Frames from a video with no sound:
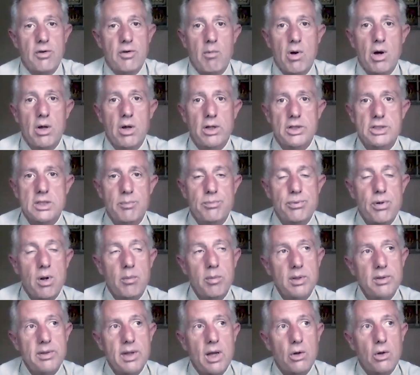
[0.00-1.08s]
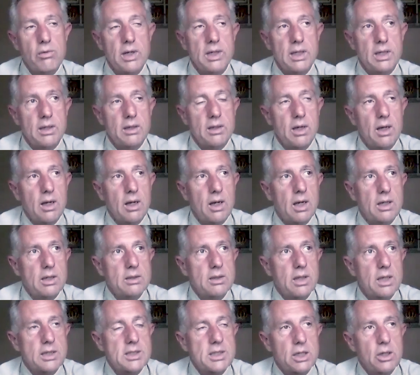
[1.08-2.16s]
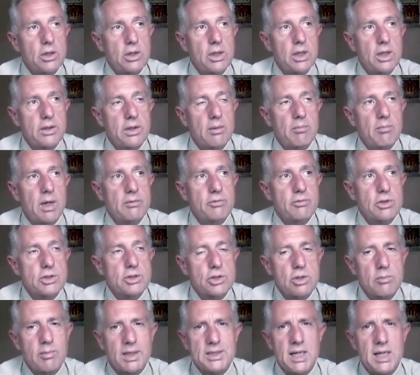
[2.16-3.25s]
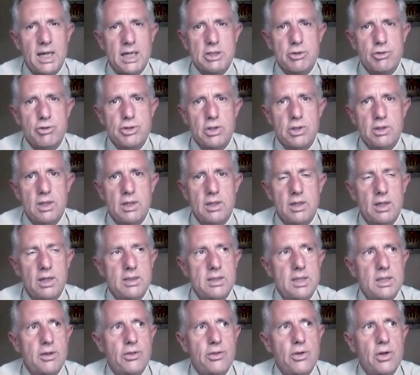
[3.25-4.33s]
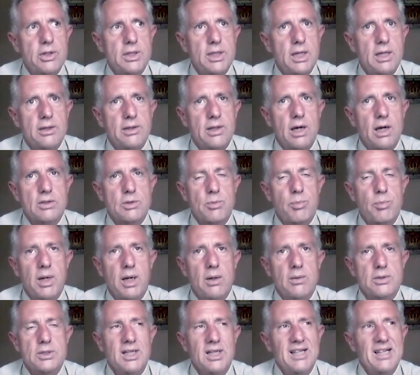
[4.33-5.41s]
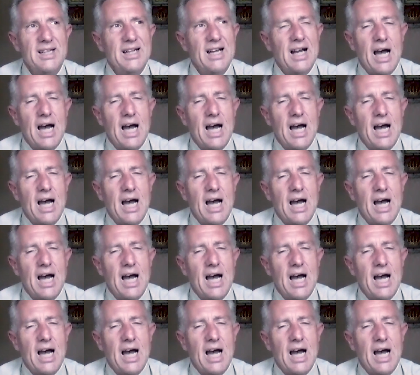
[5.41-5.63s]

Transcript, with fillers: If I'm honest, I'm probably there already. I, I said earlier that I've just done my tax return and I did thirty-eight thousand pounds.